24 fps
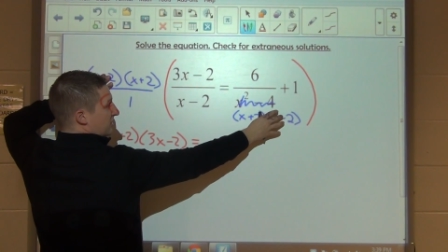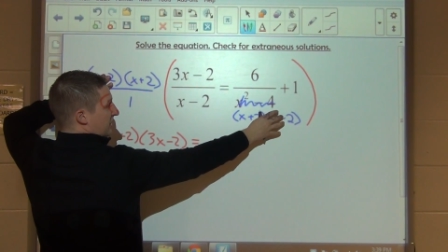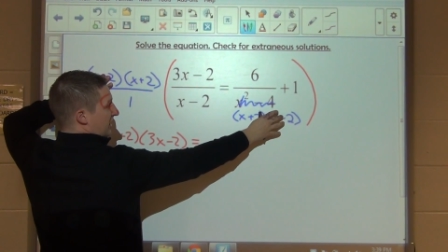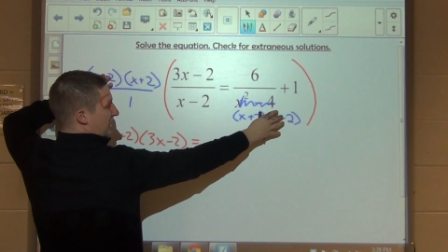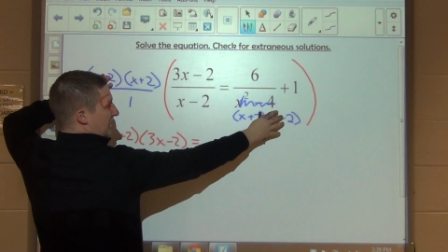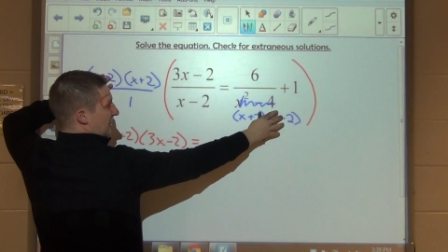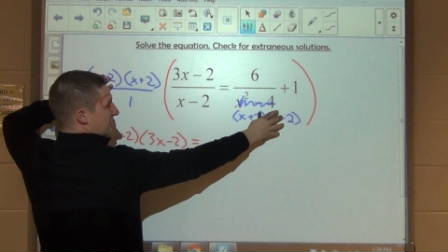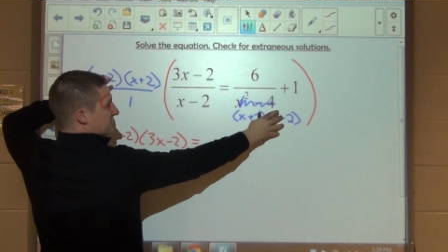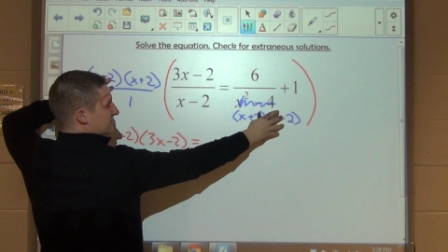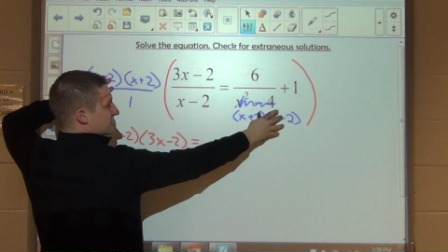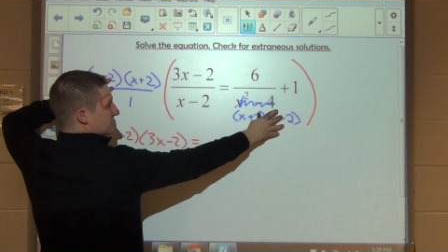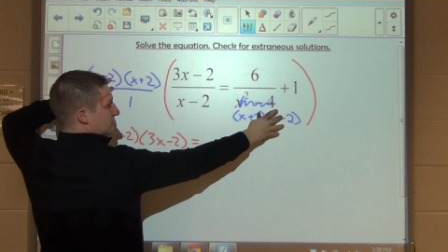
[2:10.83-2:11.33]

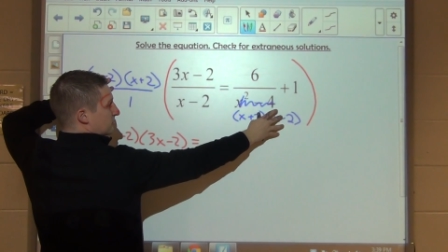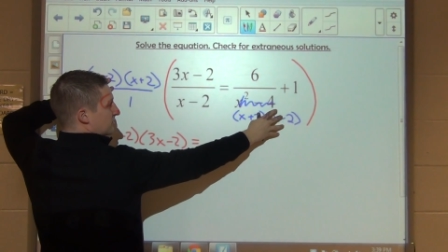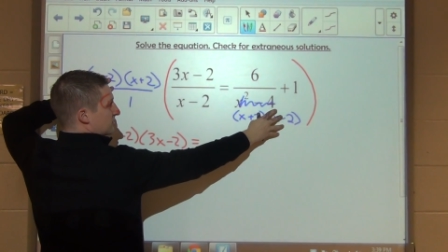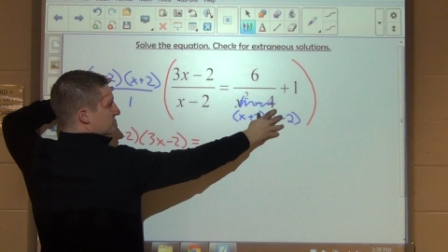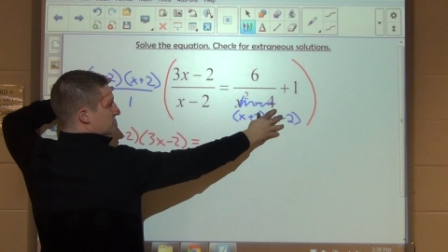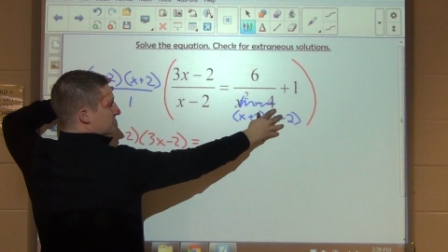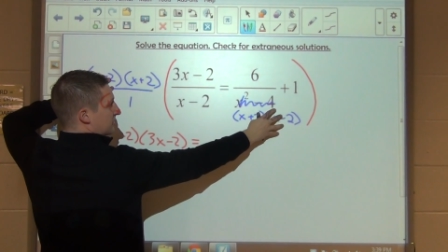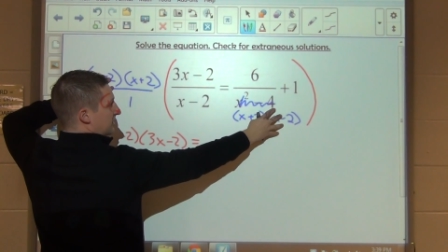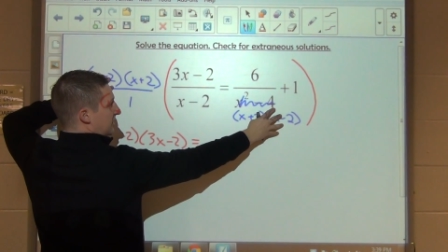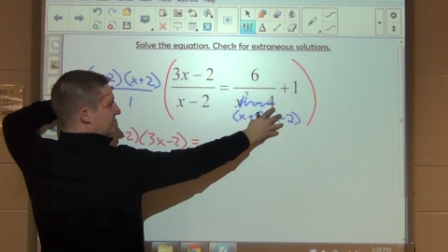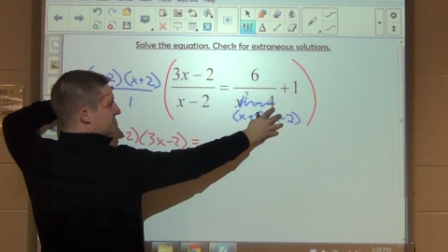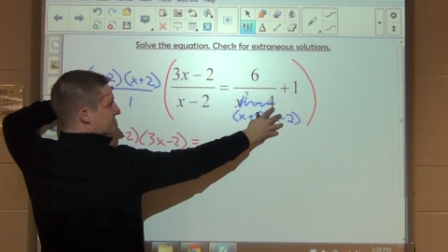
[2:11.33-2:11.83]
cancel,
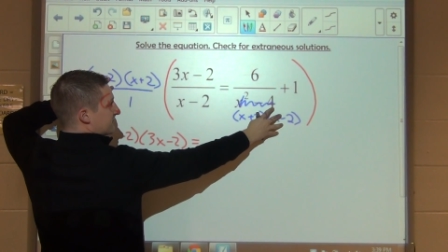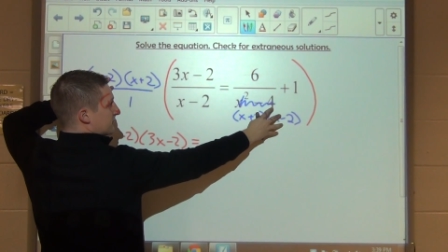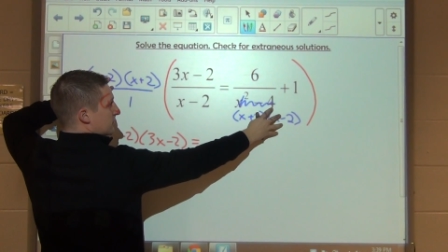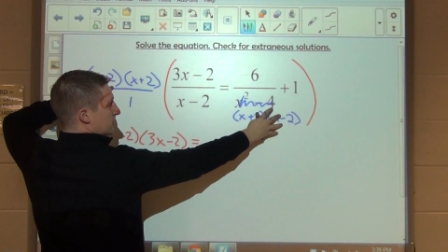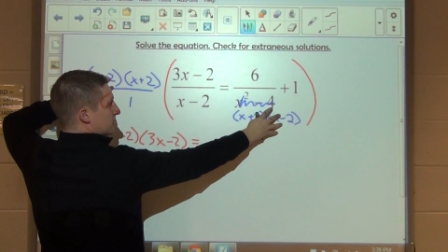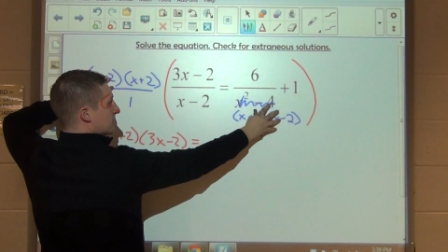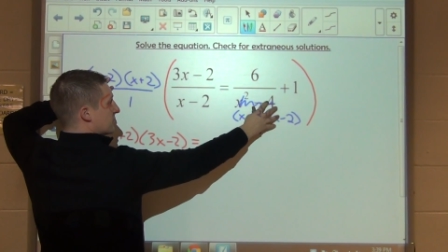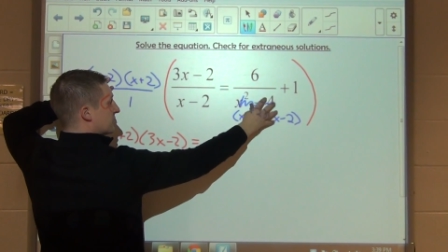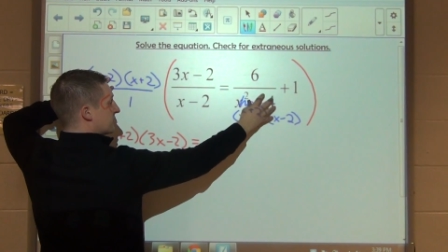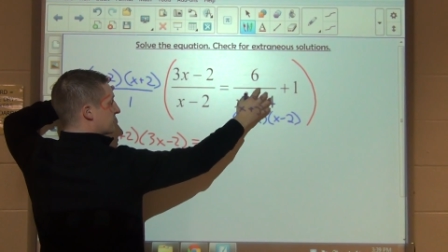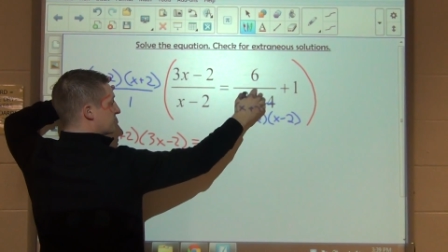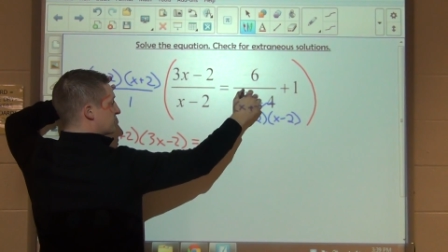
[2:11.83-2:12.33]
which leaves
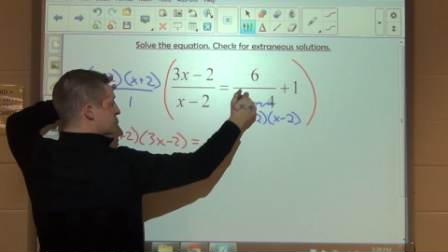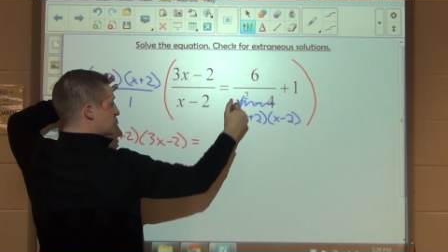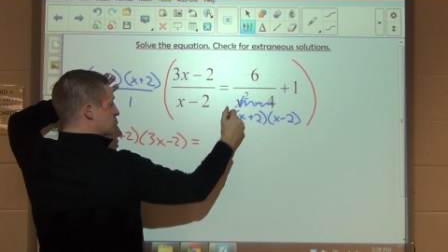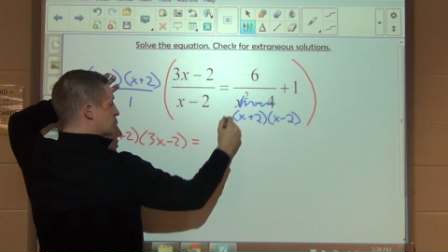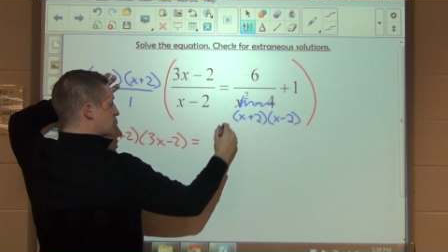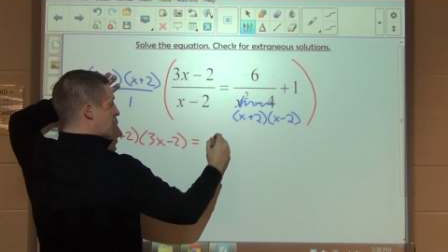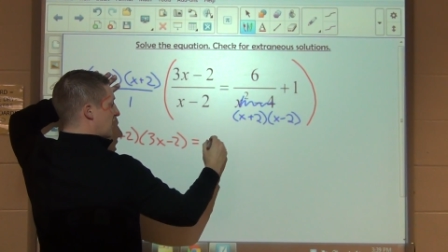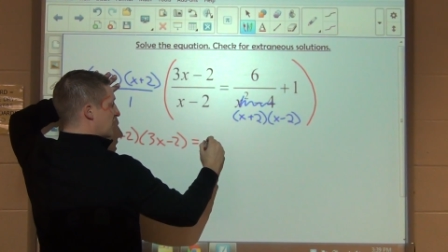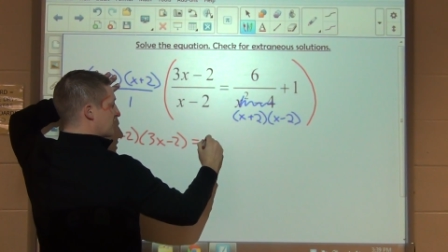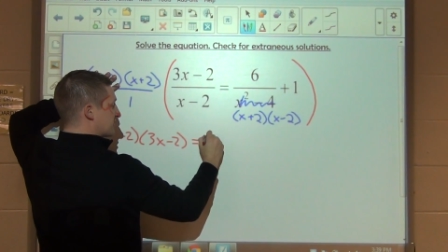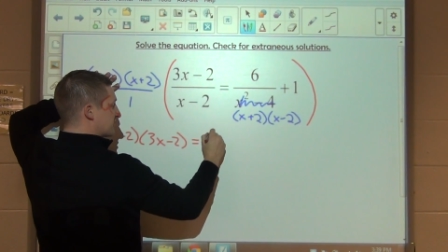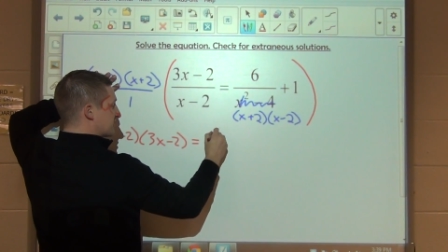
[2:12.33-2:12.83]
me with
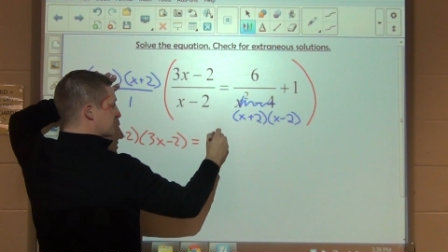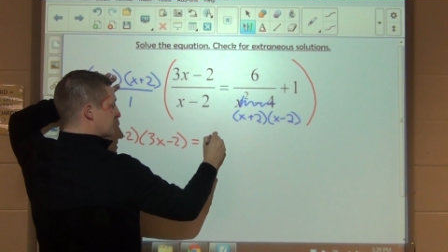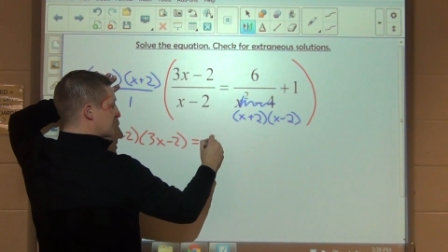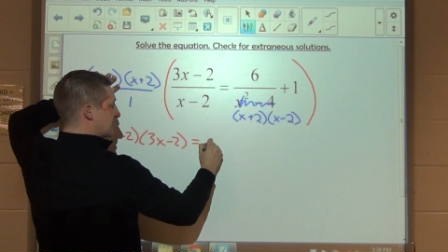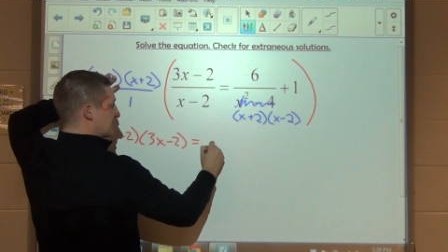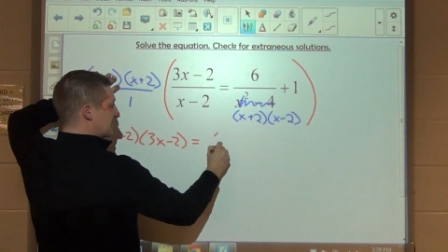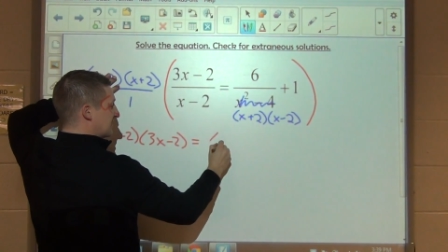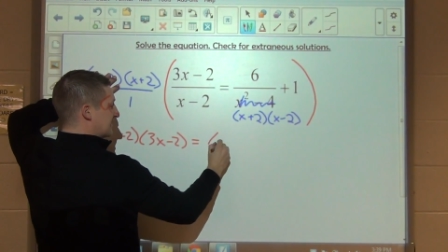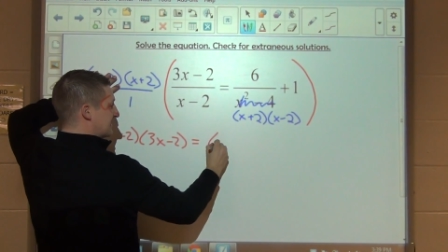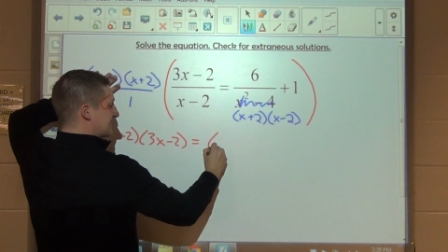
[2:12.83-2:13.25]
just